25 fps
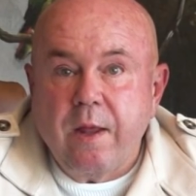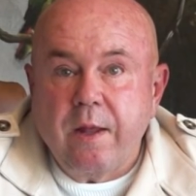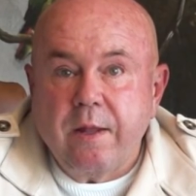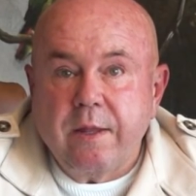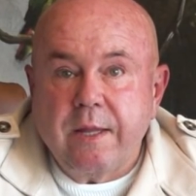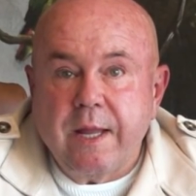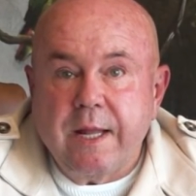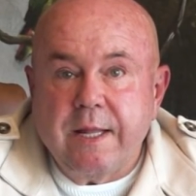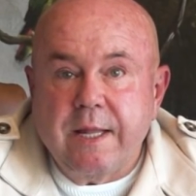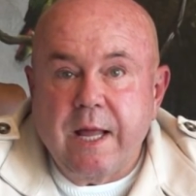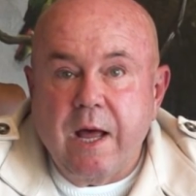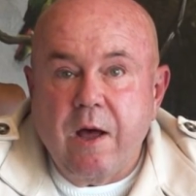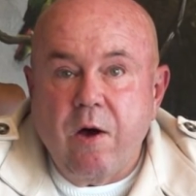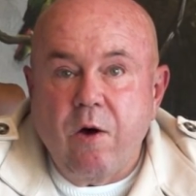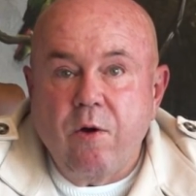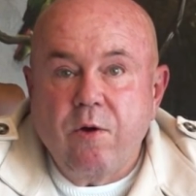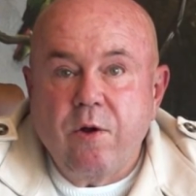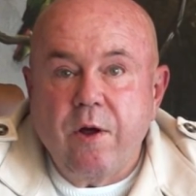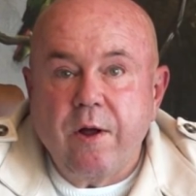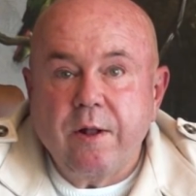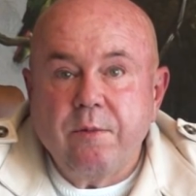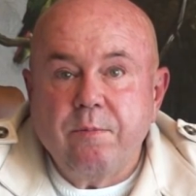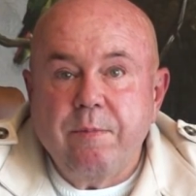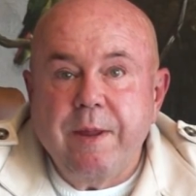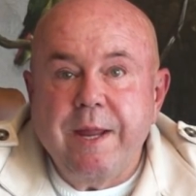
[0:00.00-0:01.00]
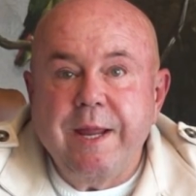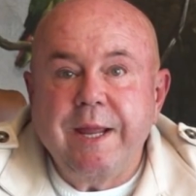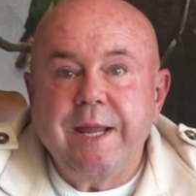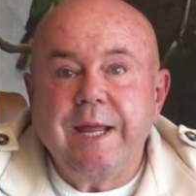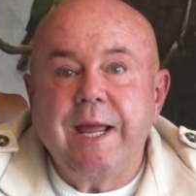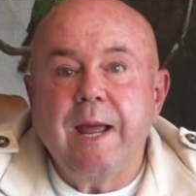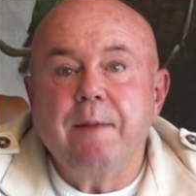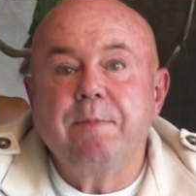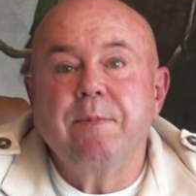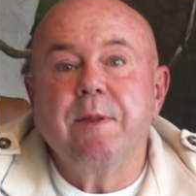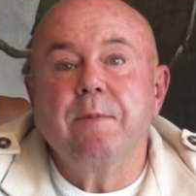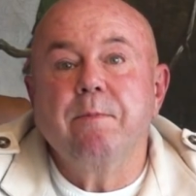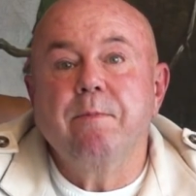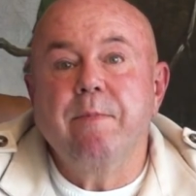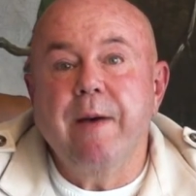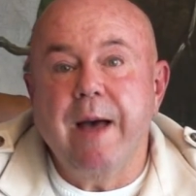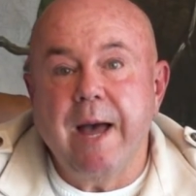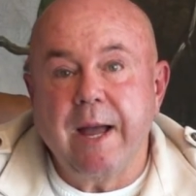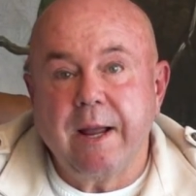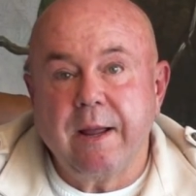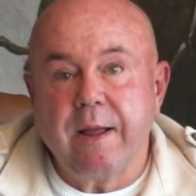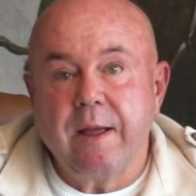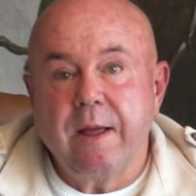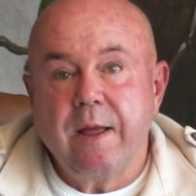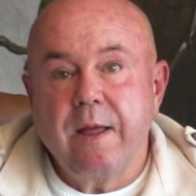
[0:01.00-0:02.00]
that they are not being kept
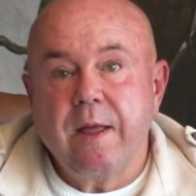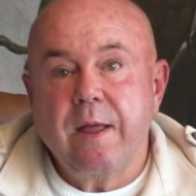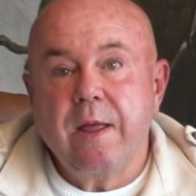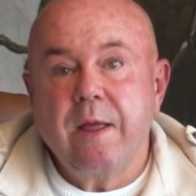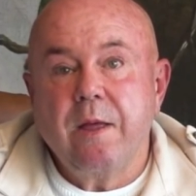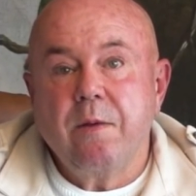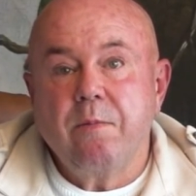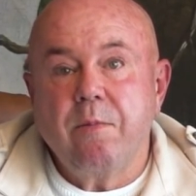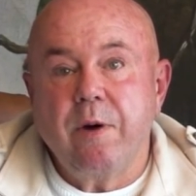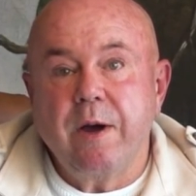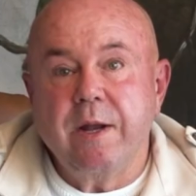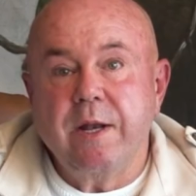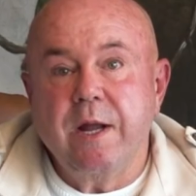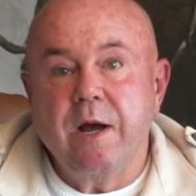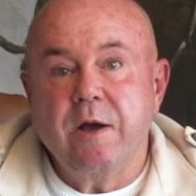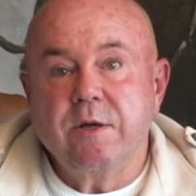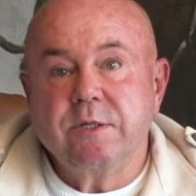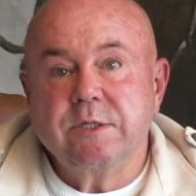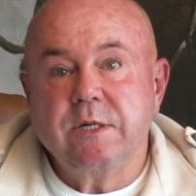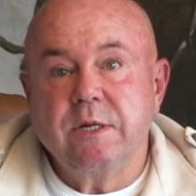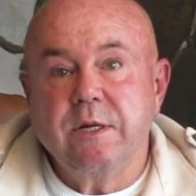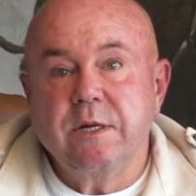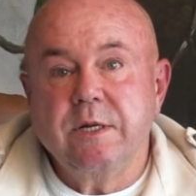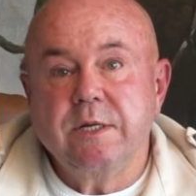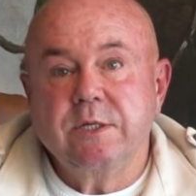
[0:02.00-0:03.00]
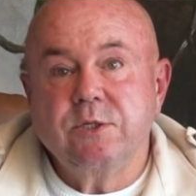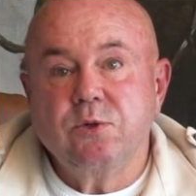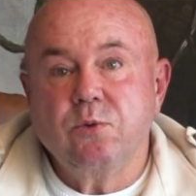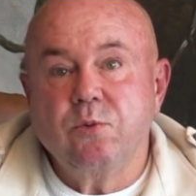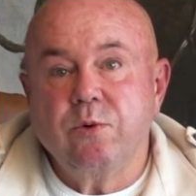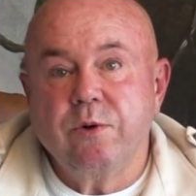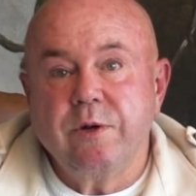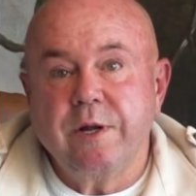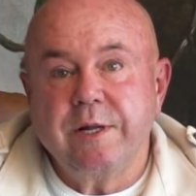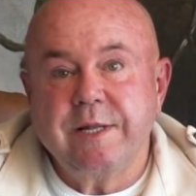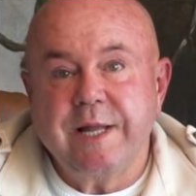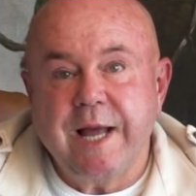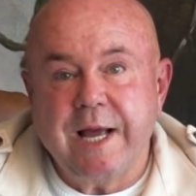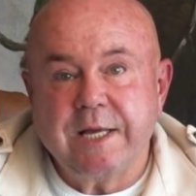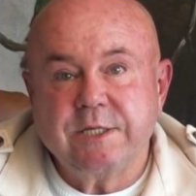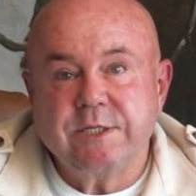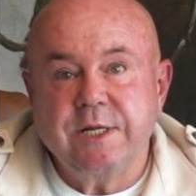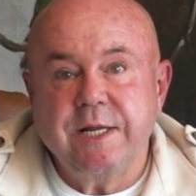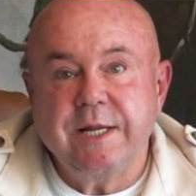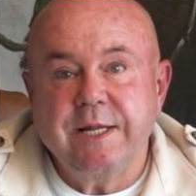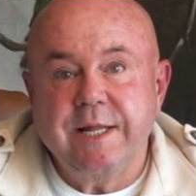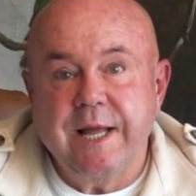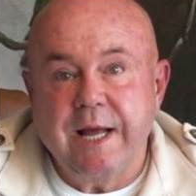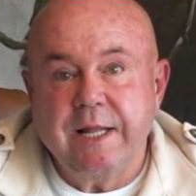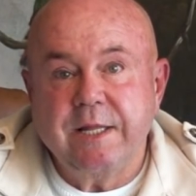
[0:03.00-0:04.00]
back by those learners who are not
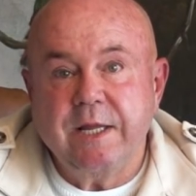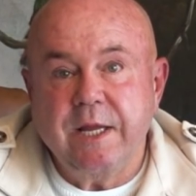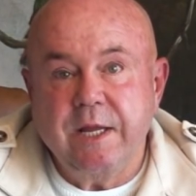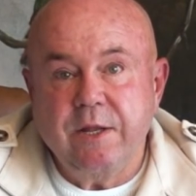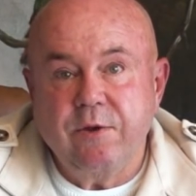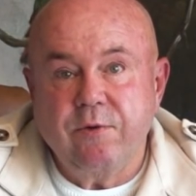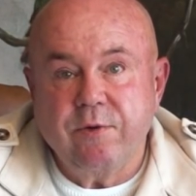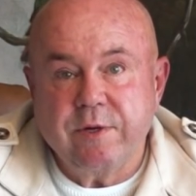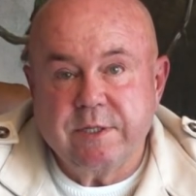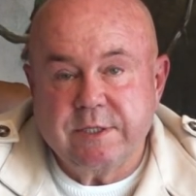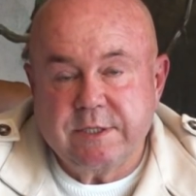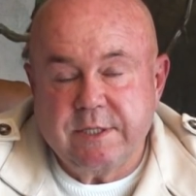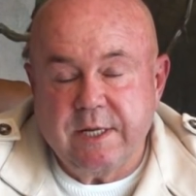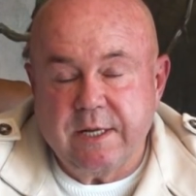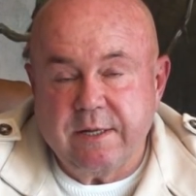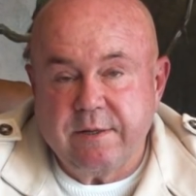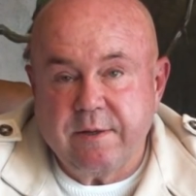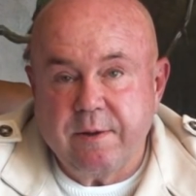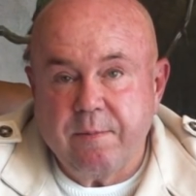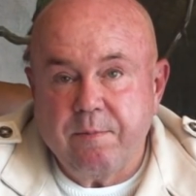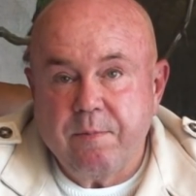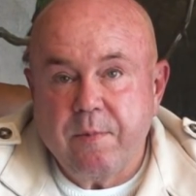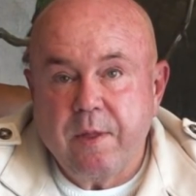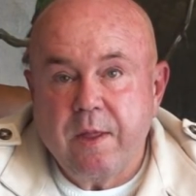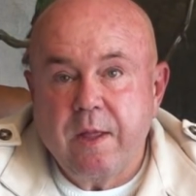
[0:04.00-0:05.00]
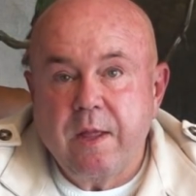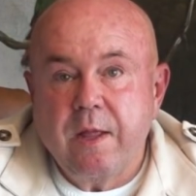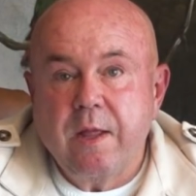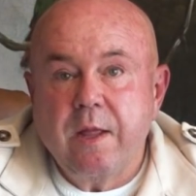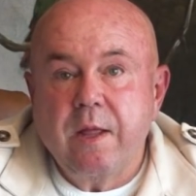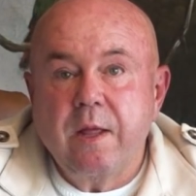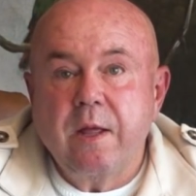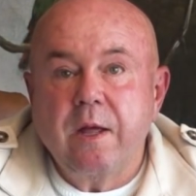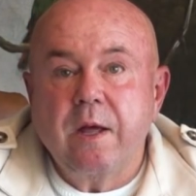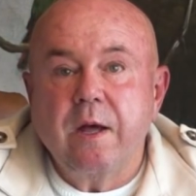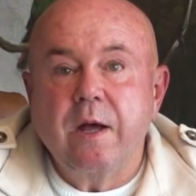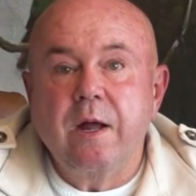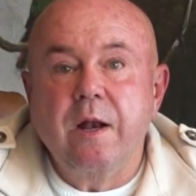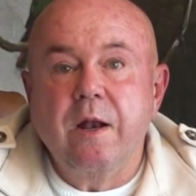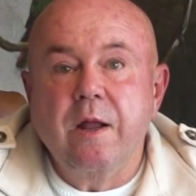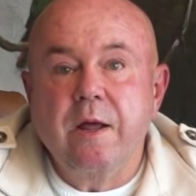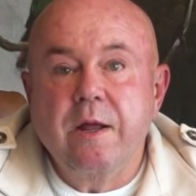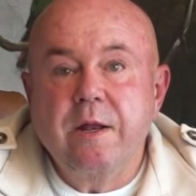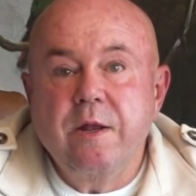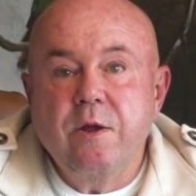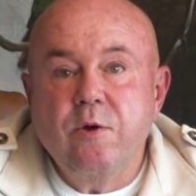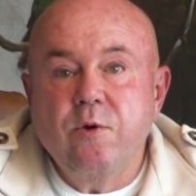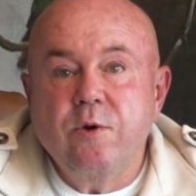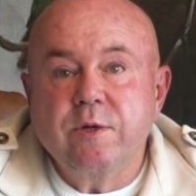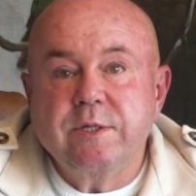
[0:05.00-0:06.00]
actually that interested. A
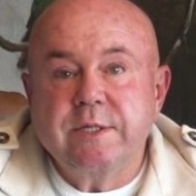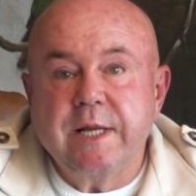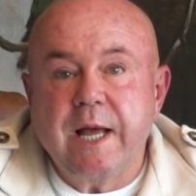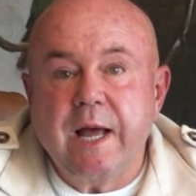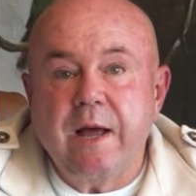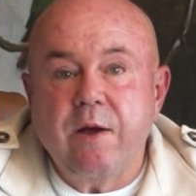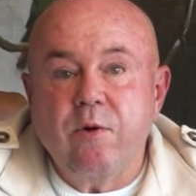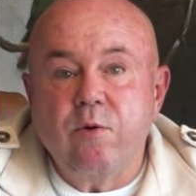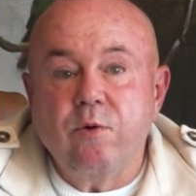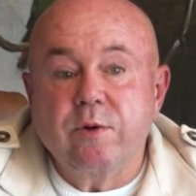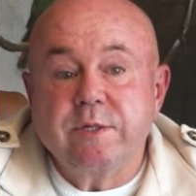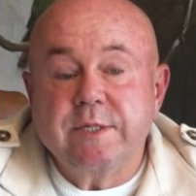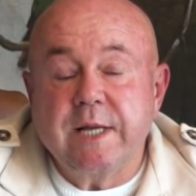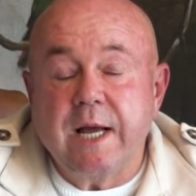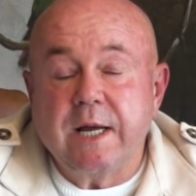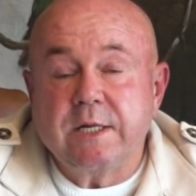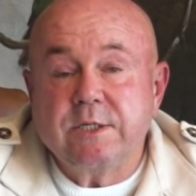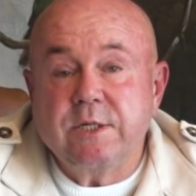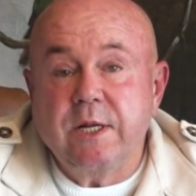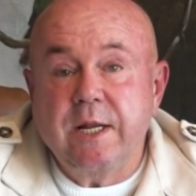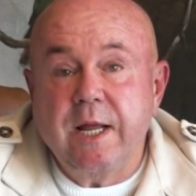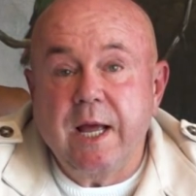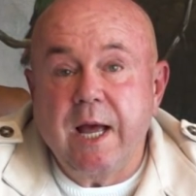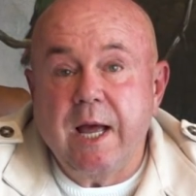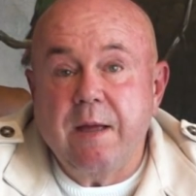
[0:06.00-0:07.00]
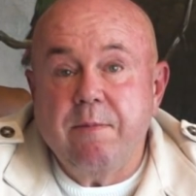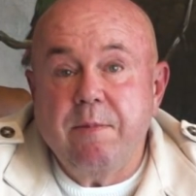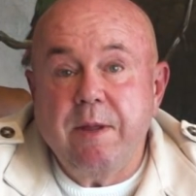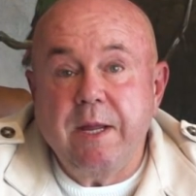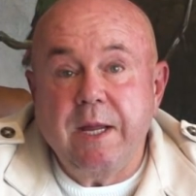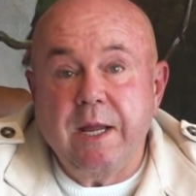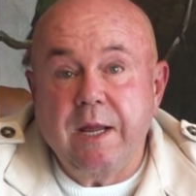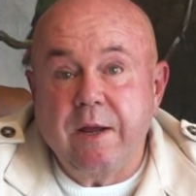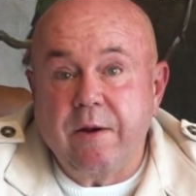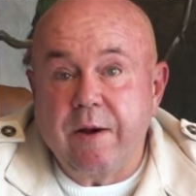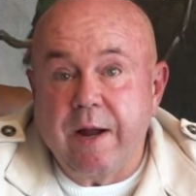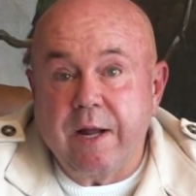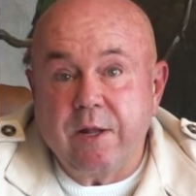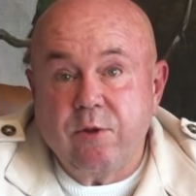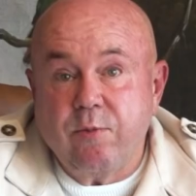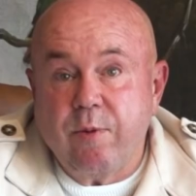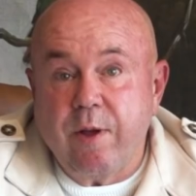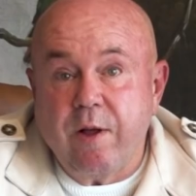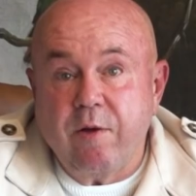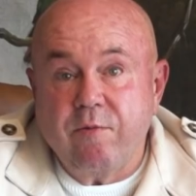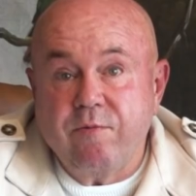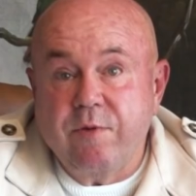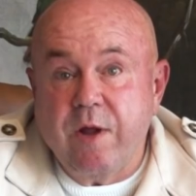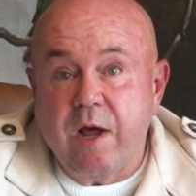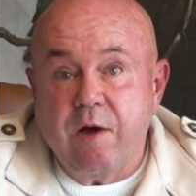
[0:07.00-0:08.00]
learner who is actually aiming in grade
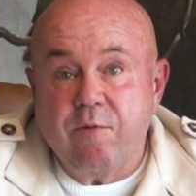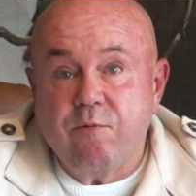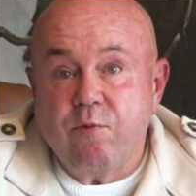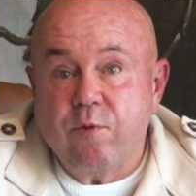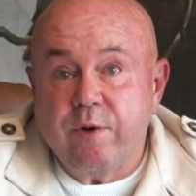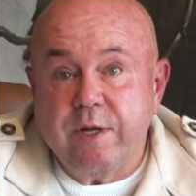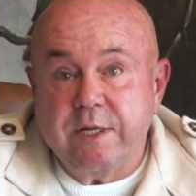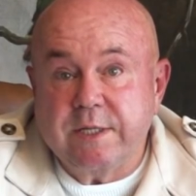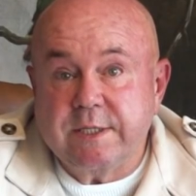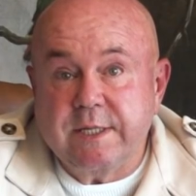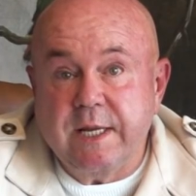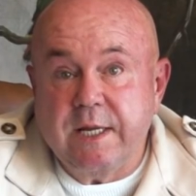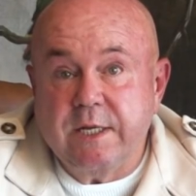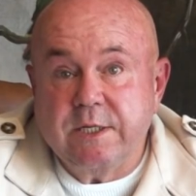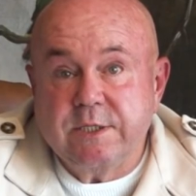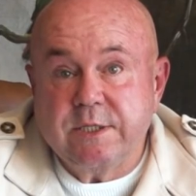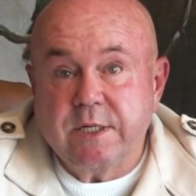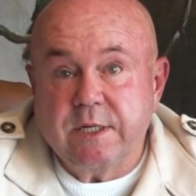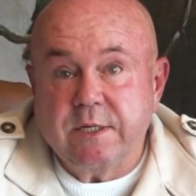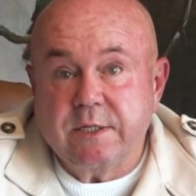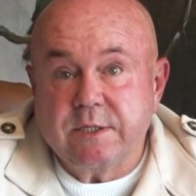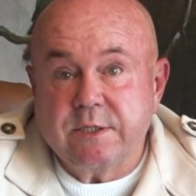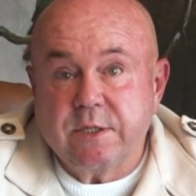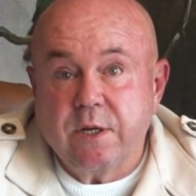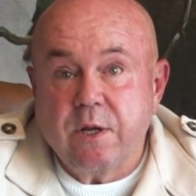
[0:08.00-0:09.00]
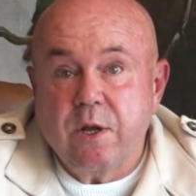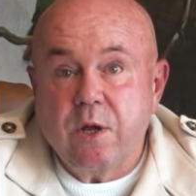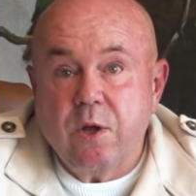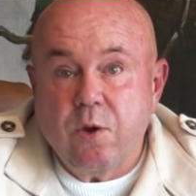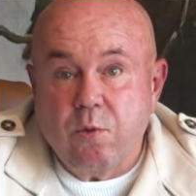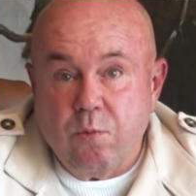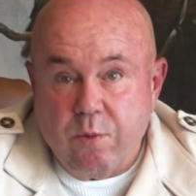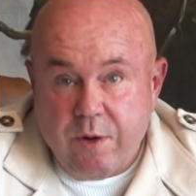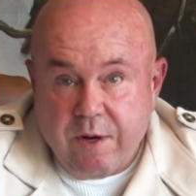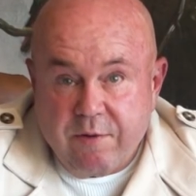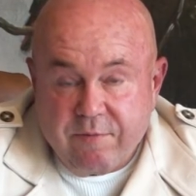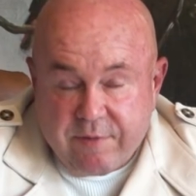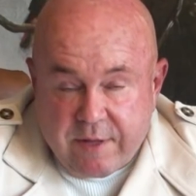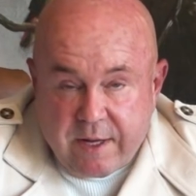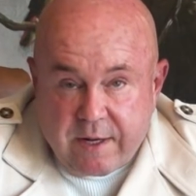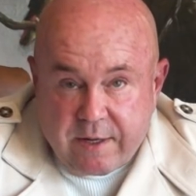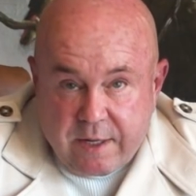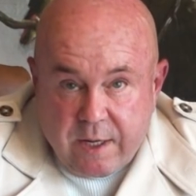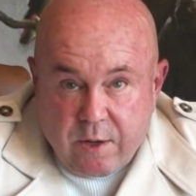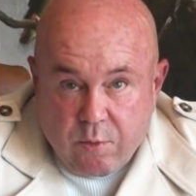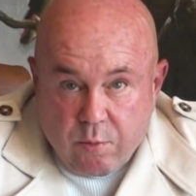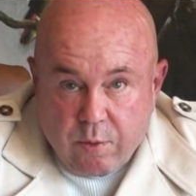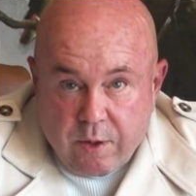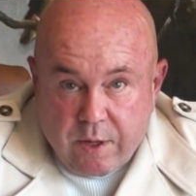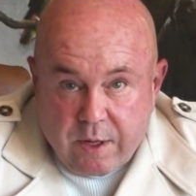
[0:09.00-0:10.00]
12 now for distinctions will have done
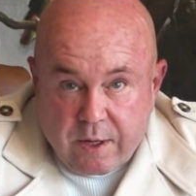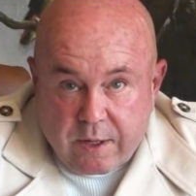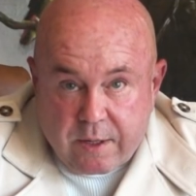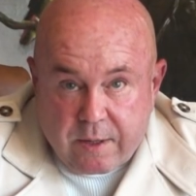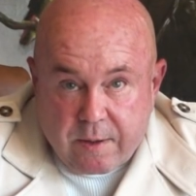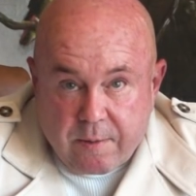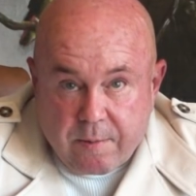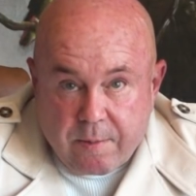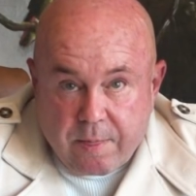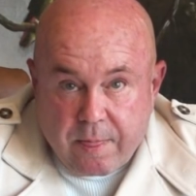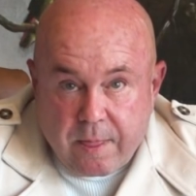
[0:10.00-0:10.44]
their work.